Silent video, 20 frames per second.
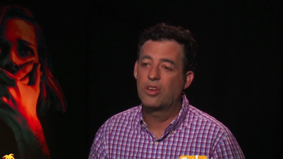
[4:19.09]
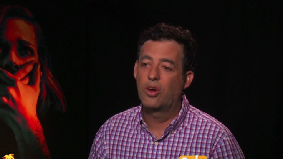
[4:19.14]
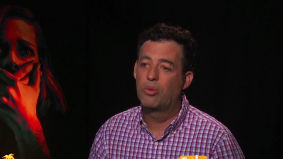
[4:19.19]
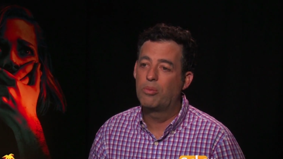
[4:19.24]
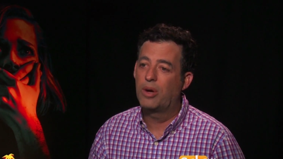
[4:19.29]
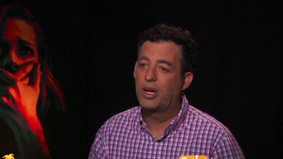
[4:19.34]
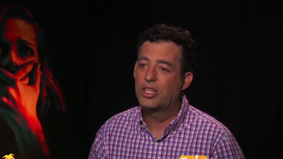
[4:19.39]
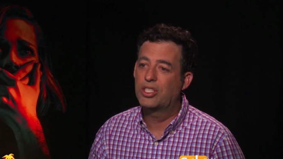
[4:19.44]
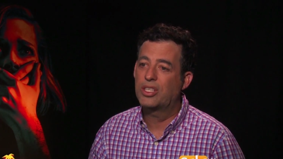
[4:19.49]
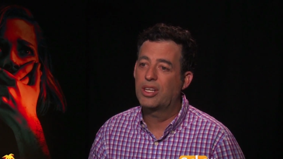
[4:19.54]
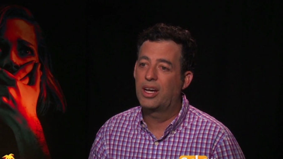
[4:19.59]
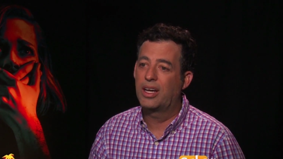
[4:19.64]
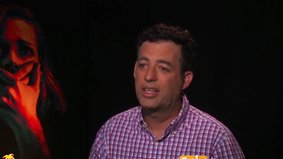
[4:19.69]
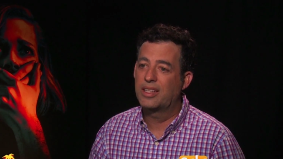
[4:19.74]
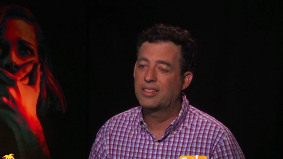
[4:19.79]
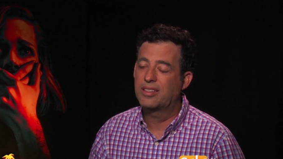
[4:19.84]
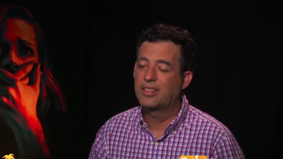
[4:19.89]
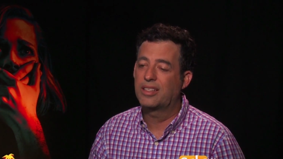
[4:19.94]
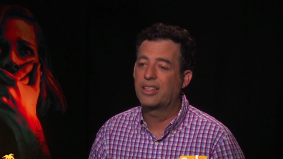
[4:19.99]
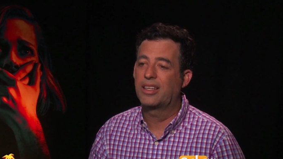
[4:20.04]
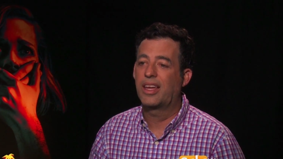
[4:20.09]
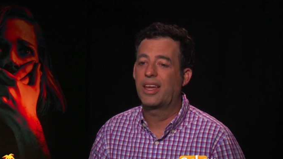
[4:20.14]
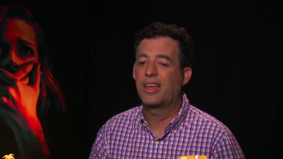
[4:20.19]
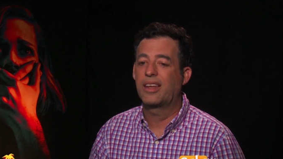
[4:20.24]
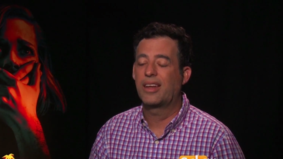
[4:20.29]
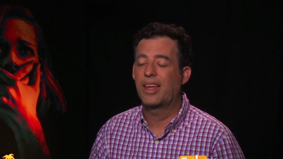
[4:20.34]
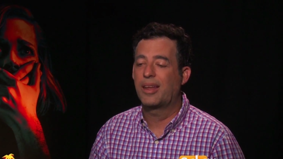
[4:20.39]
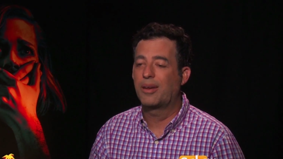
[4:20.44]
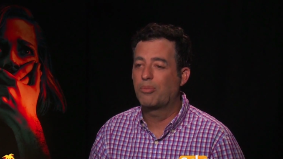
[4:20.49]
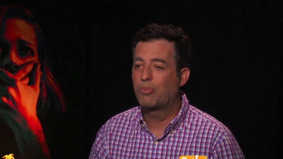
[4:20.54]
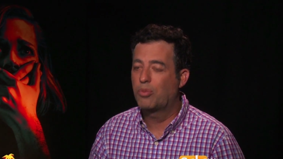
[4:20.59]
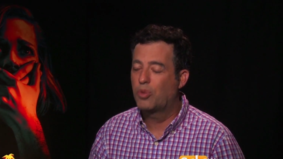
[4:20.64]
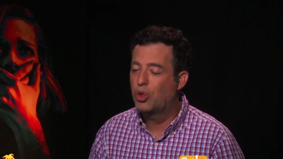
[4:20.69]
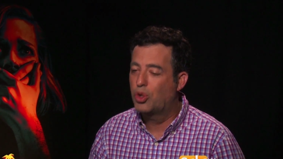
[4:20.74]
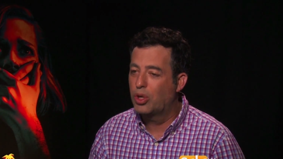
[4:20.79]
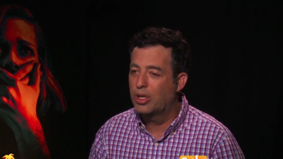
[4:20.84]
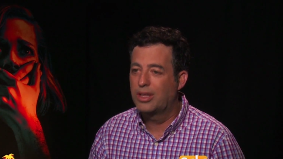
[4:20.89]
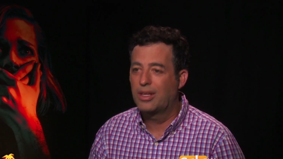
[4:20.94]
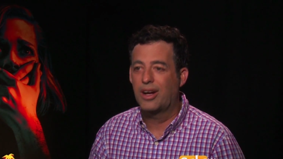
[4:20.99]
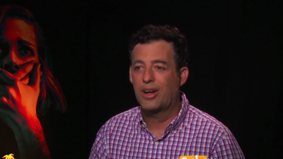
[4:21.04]
so much, honestly, and
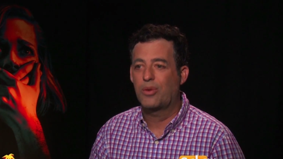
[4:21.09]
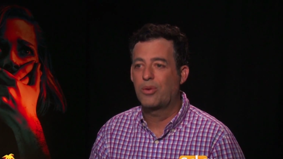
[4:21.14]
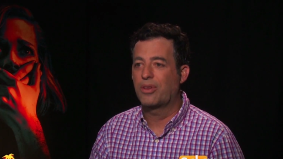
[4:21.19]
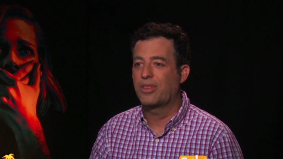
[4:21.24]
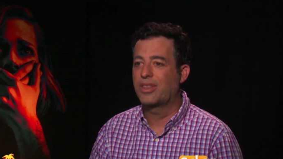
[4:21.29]
good luck